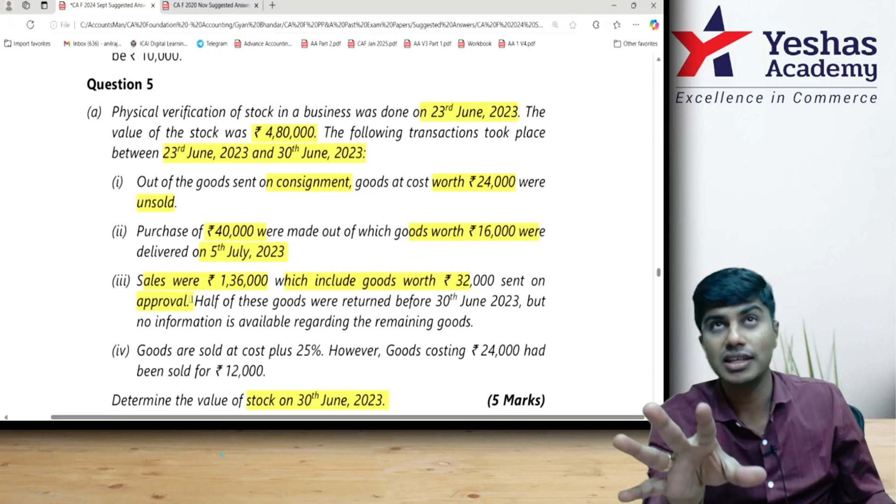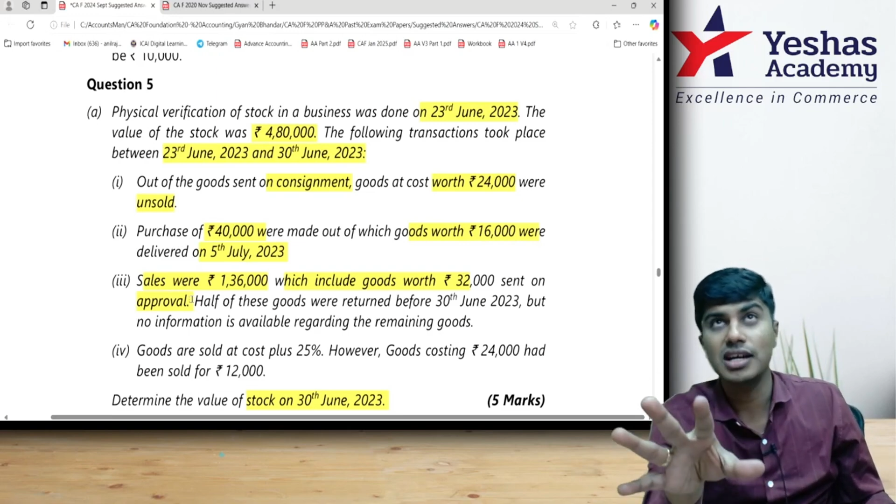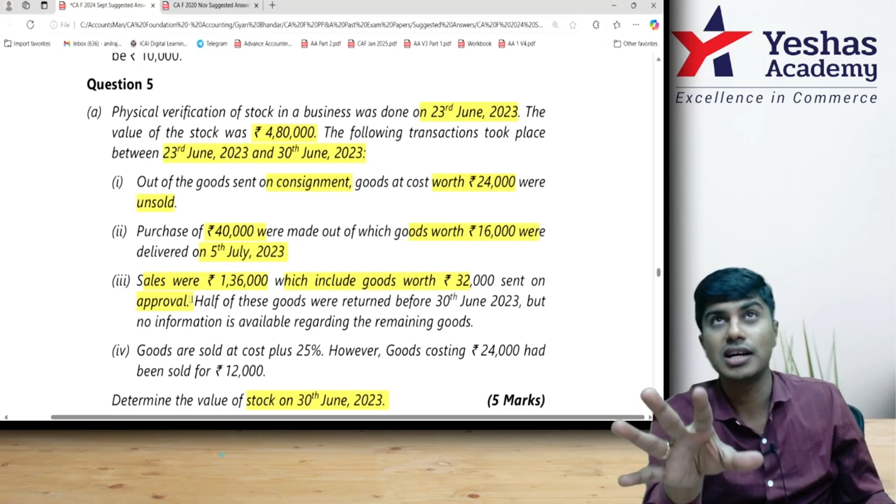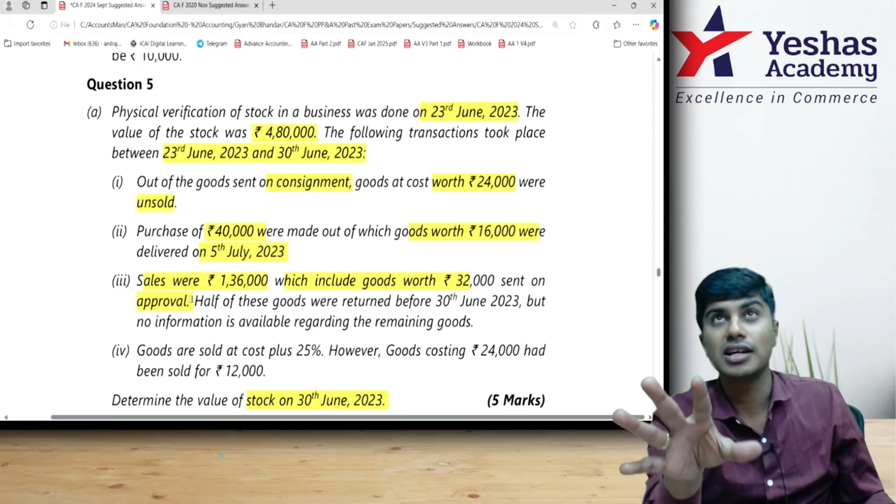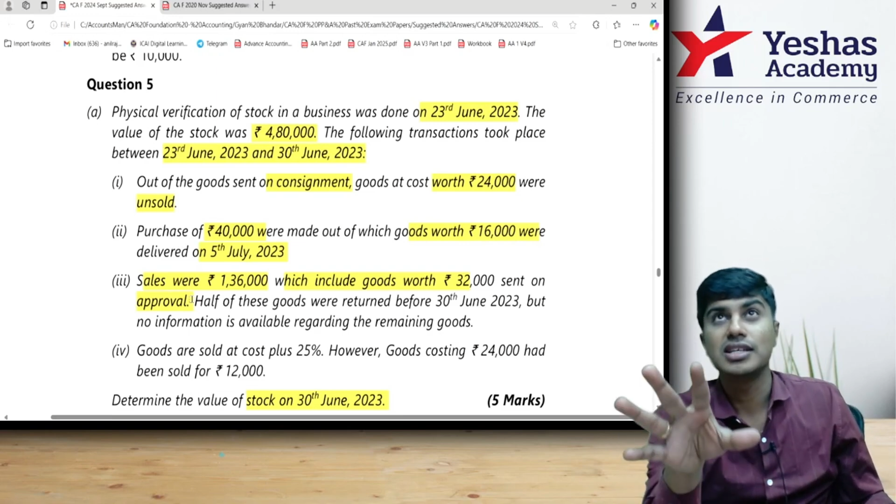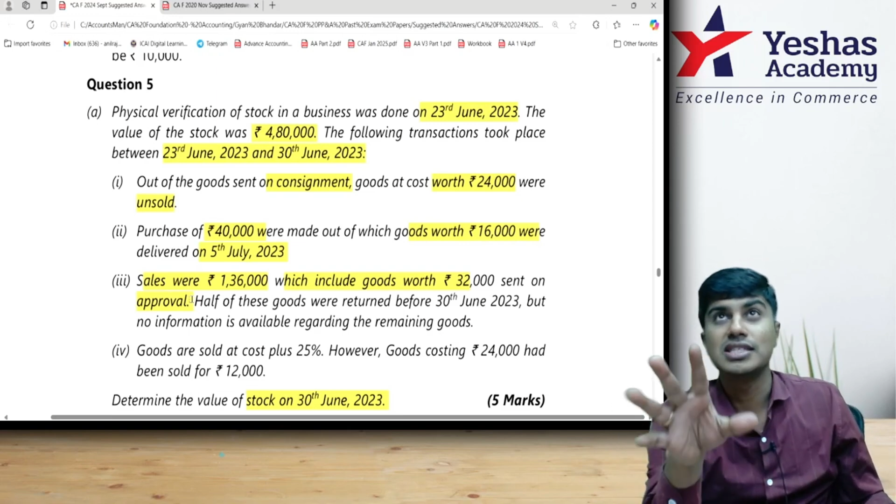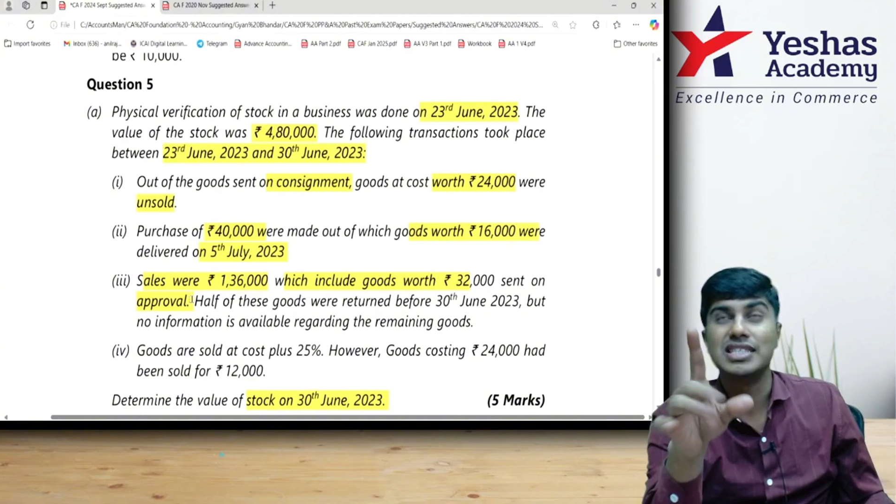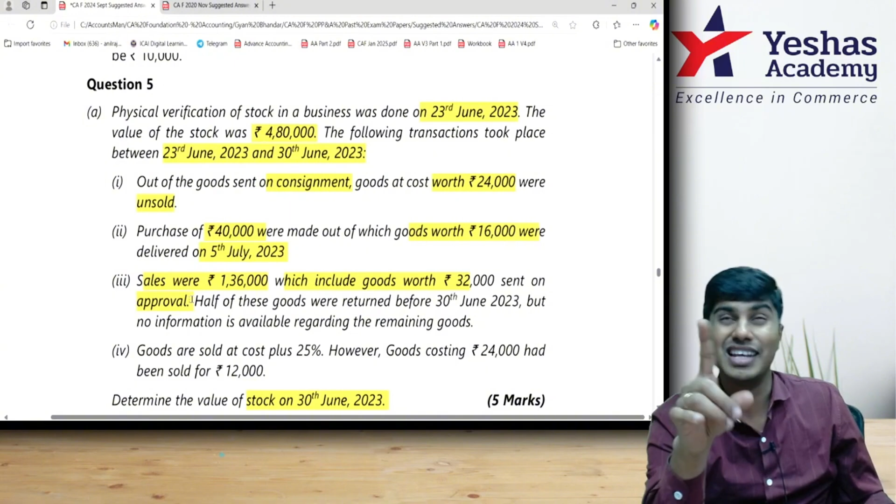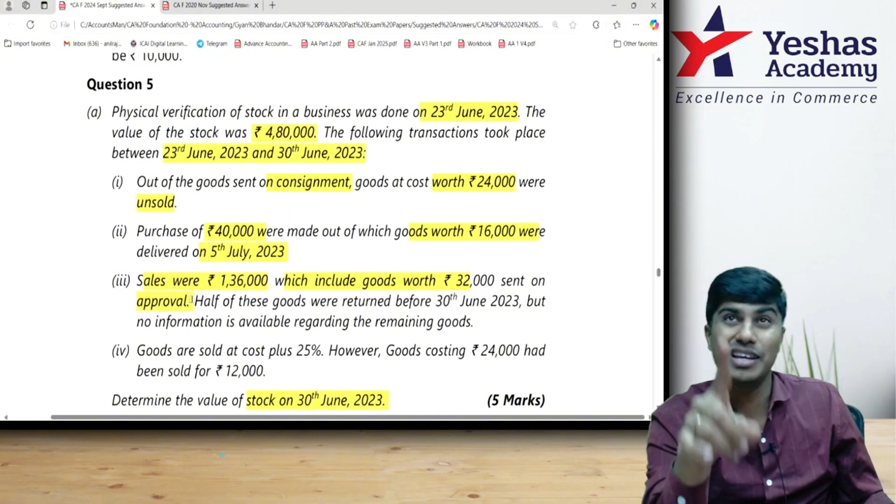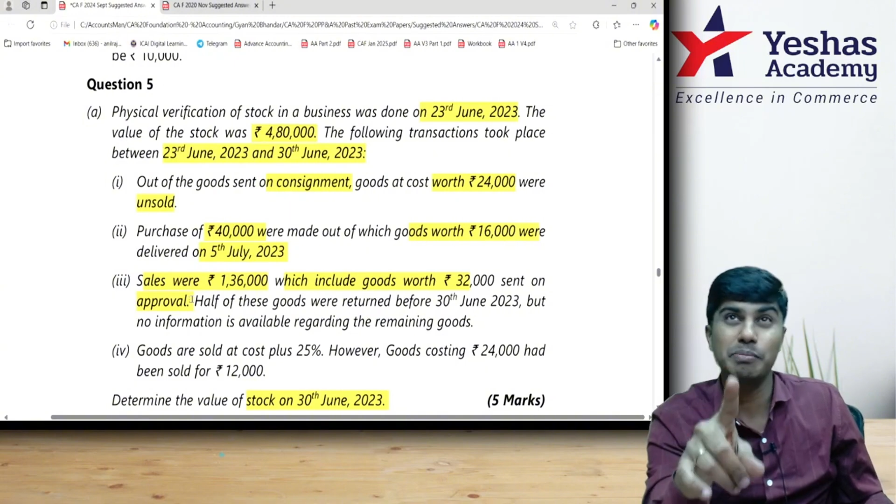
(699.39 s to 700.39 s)
the
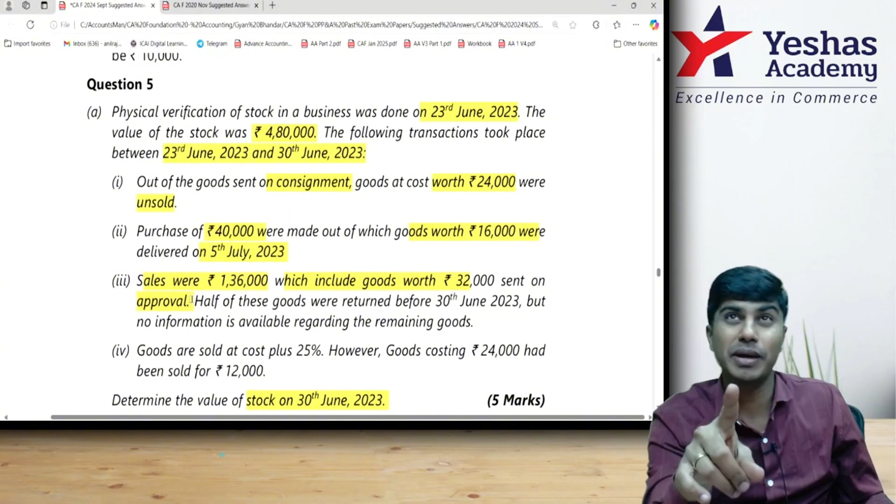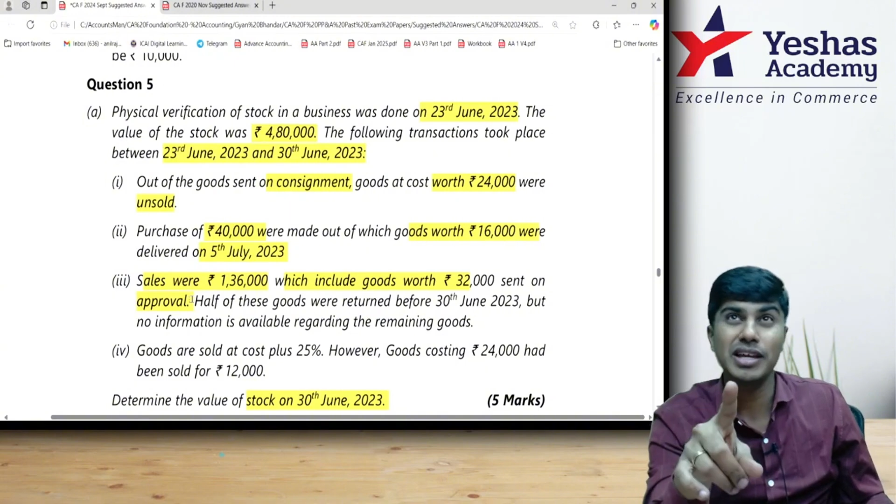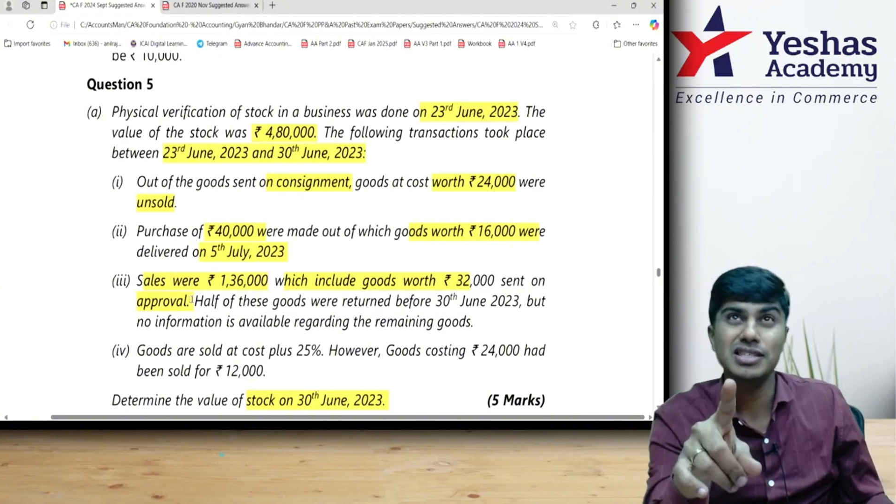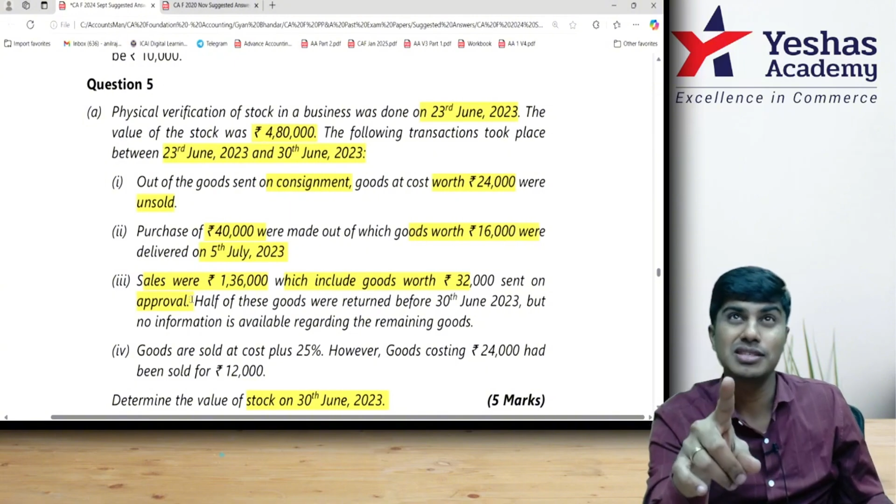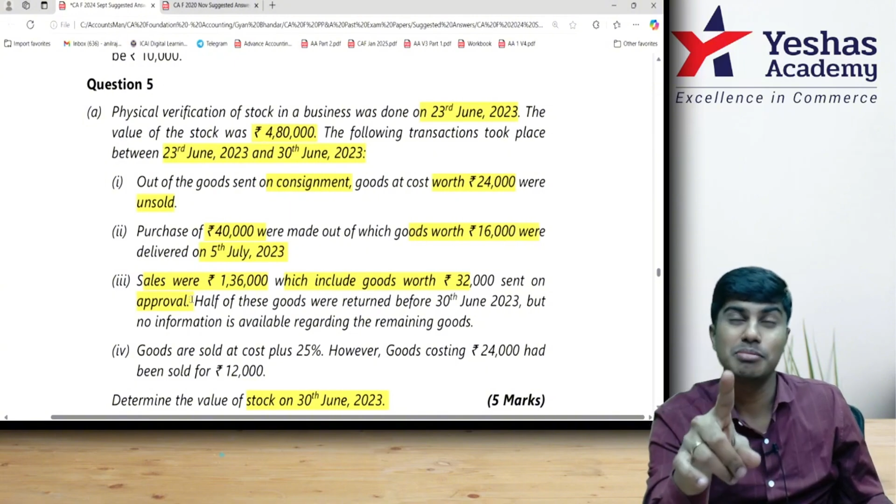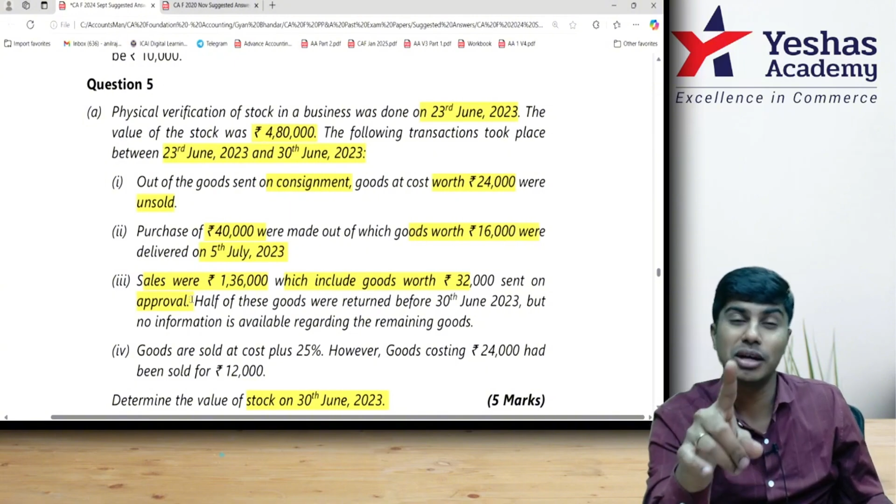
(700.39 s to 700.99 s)
selling price,